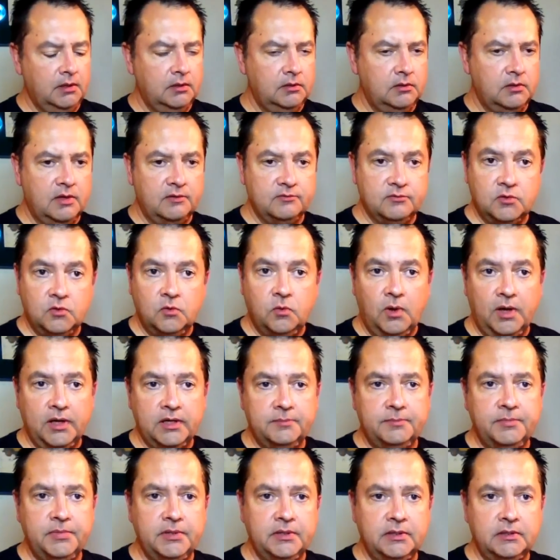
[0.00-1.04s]
You have quite
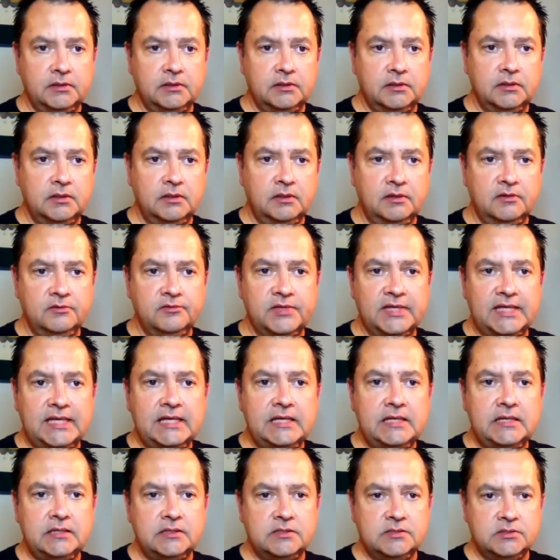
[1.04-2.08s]
a bit of
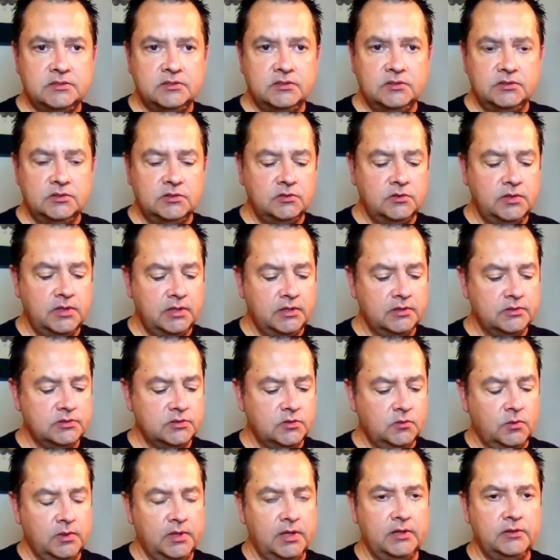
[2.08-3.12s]
ease to do here,
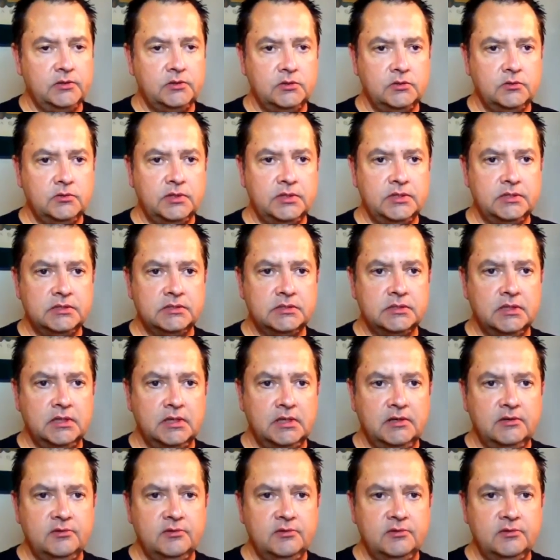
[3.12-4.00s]
so what I do is,